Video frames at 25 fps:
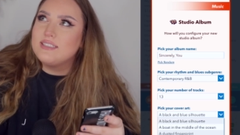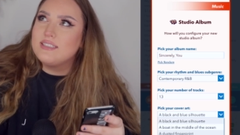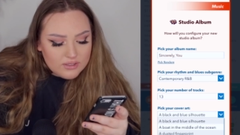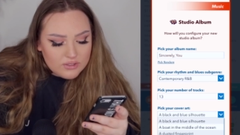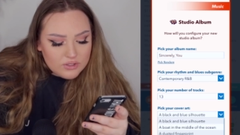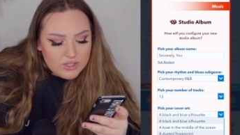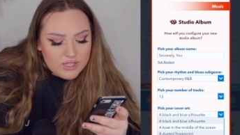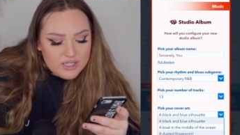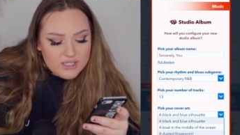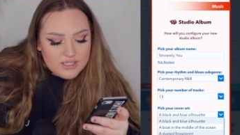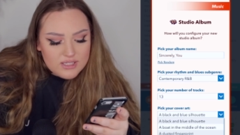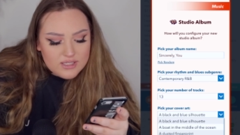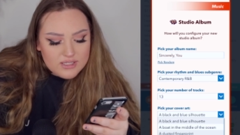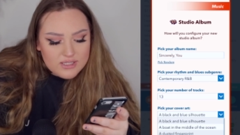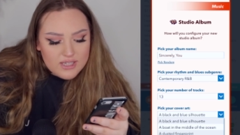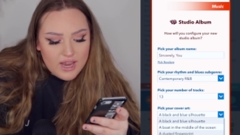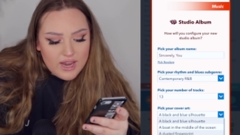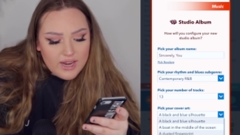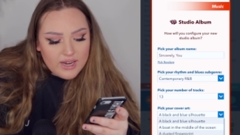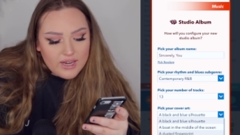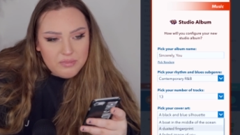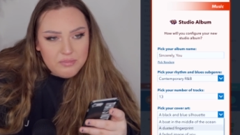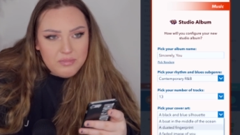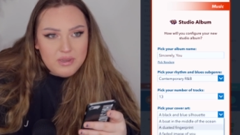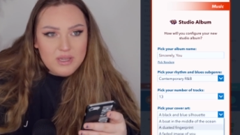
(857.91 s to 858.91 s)
So this is
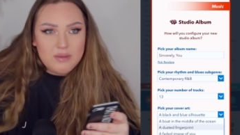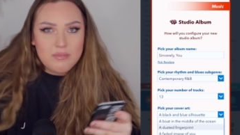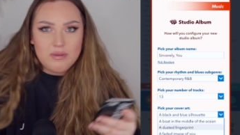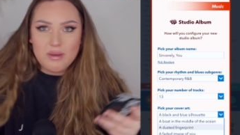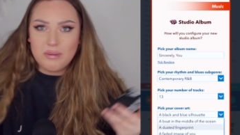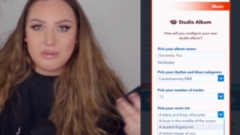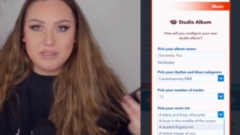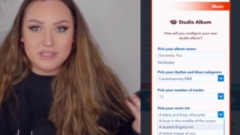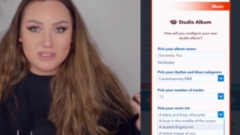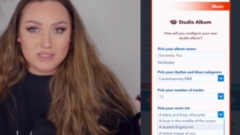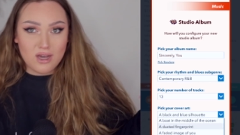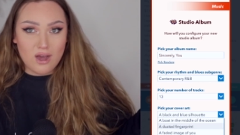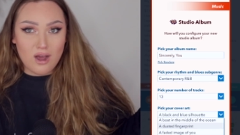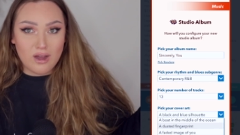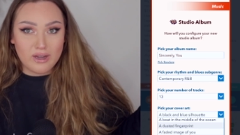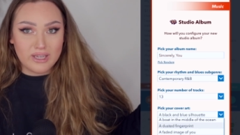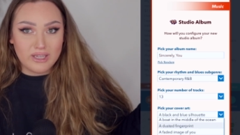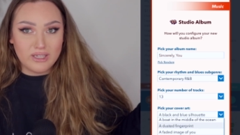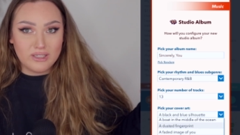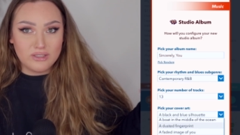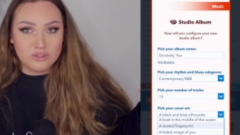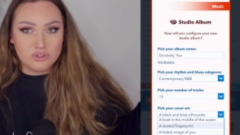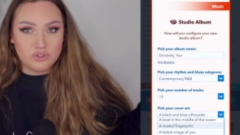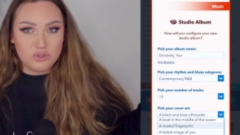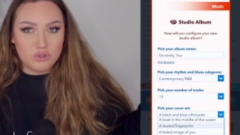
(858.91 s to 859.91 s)
like me maybe
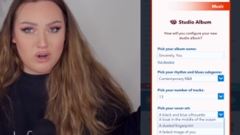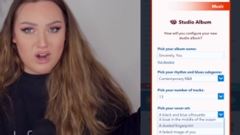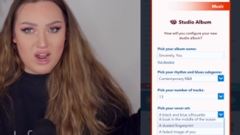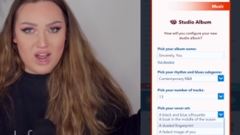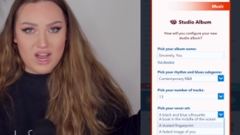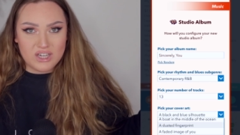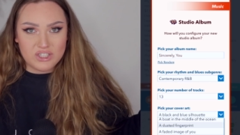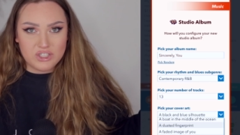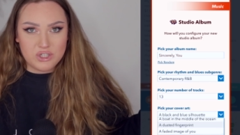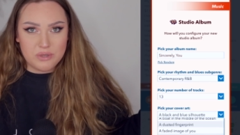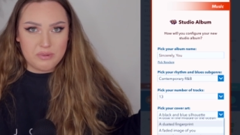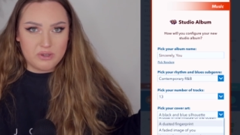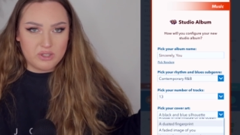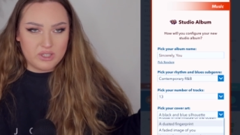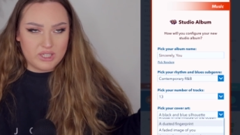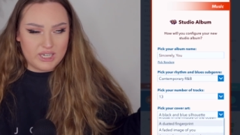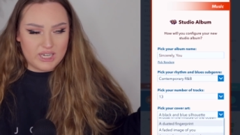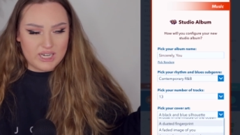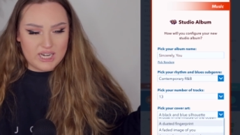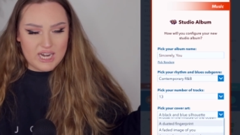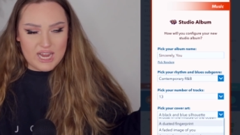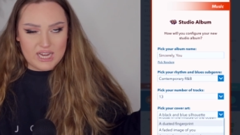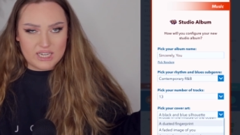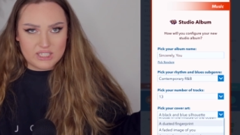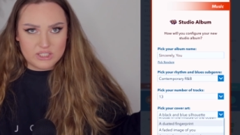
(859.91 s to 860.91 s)
talking trash about like
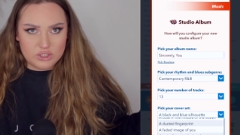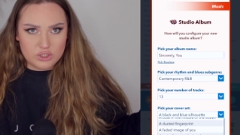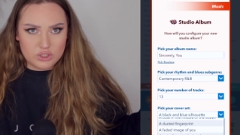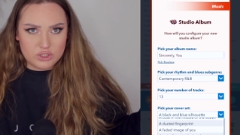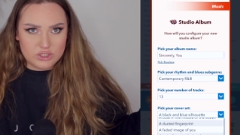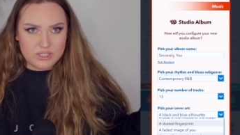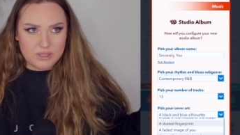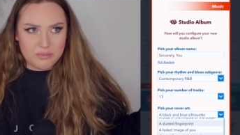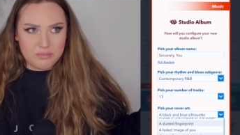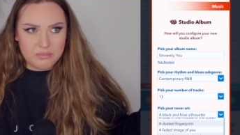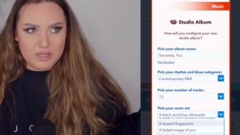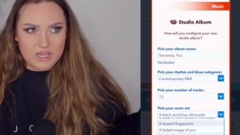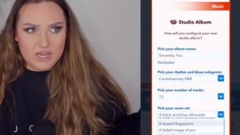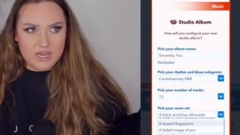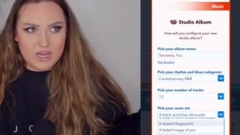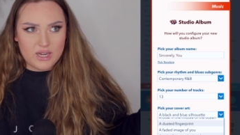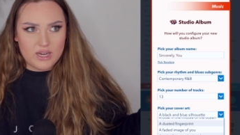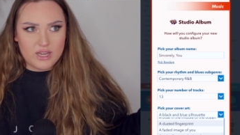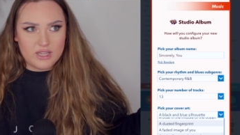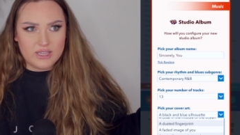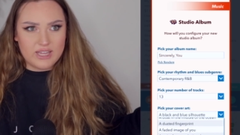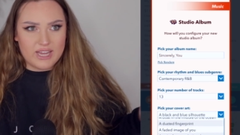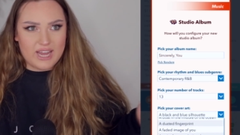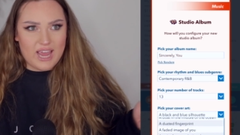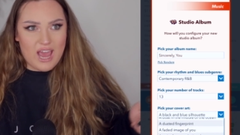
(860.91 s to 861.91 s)
an ex or something
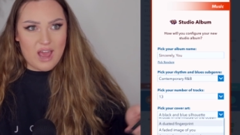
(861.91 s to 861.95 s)
and like